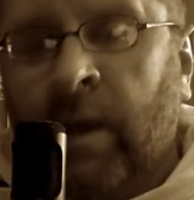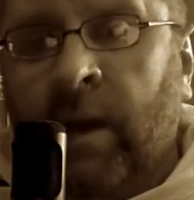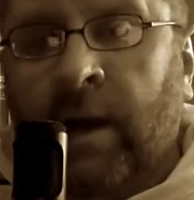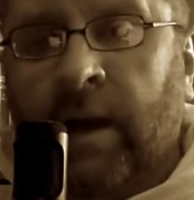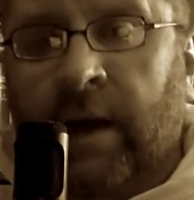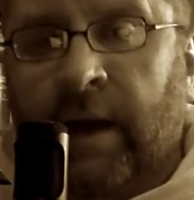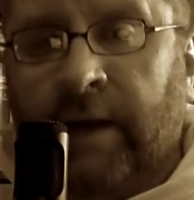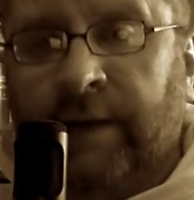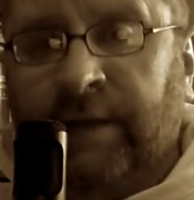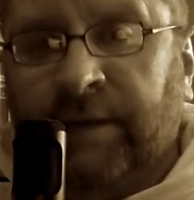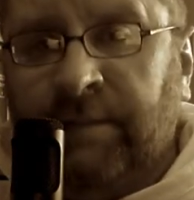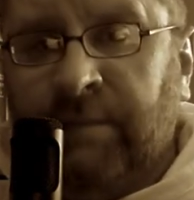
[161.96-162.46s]

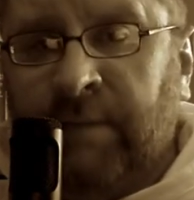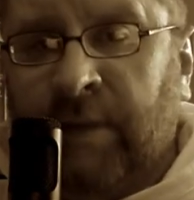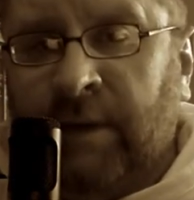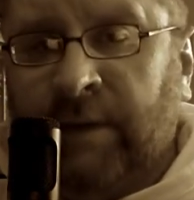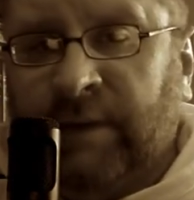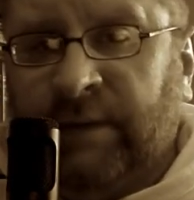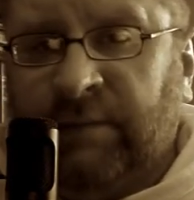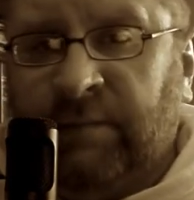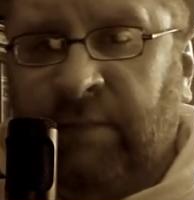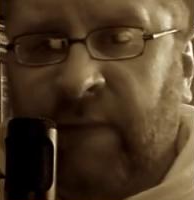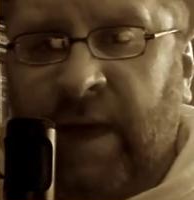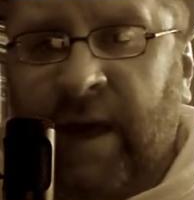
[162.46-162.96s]
As the
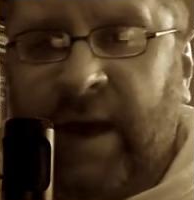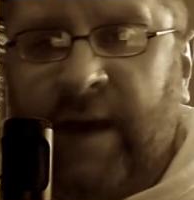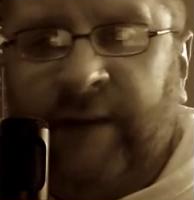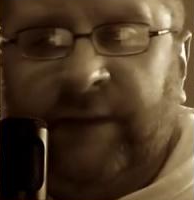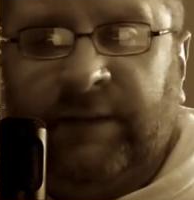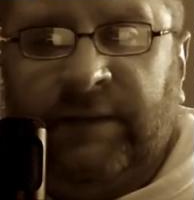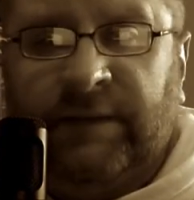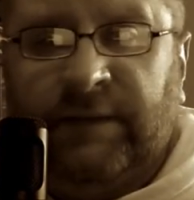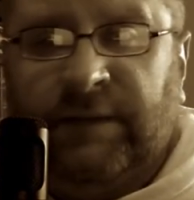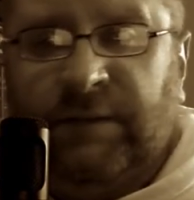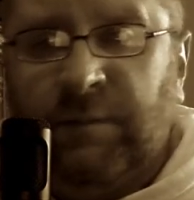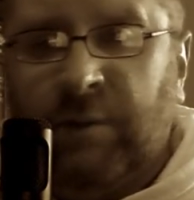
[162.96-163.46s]
months
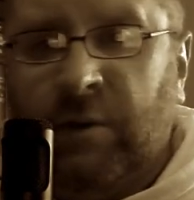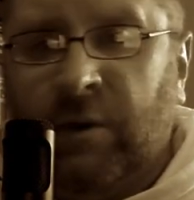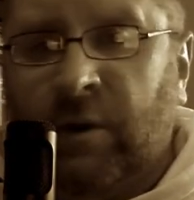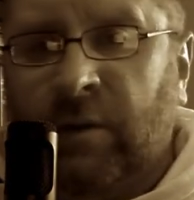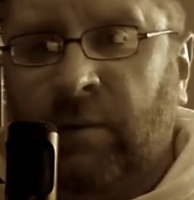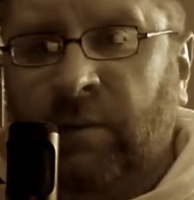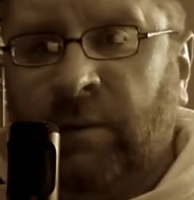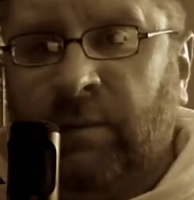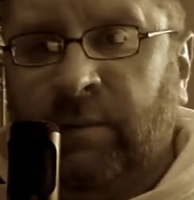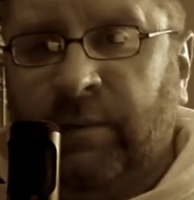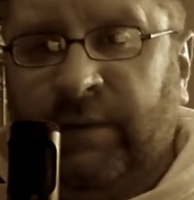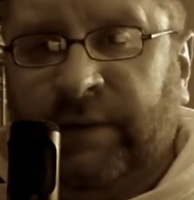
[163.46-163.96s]
passed, a
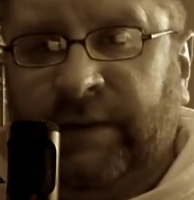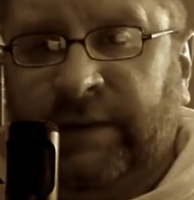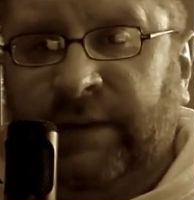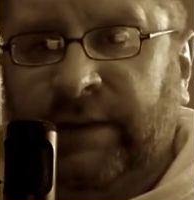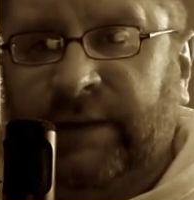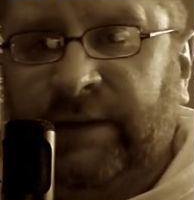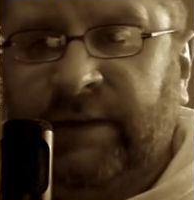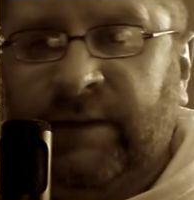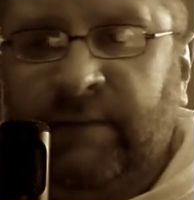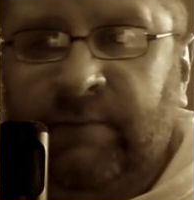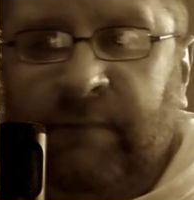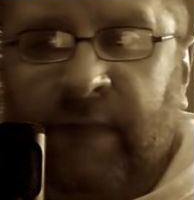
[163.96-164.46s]
small but
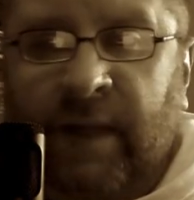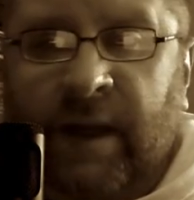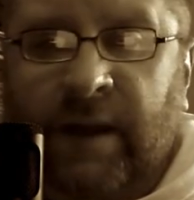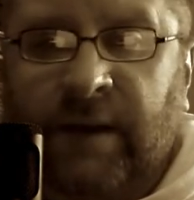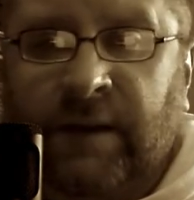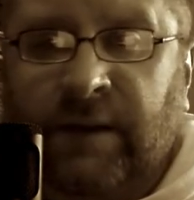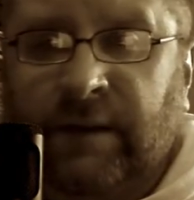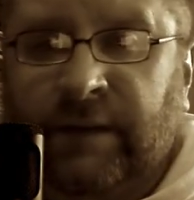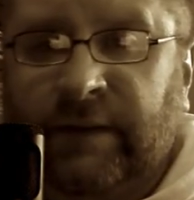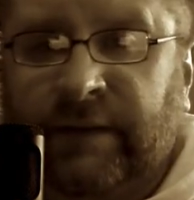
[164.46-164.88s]
persistent banyan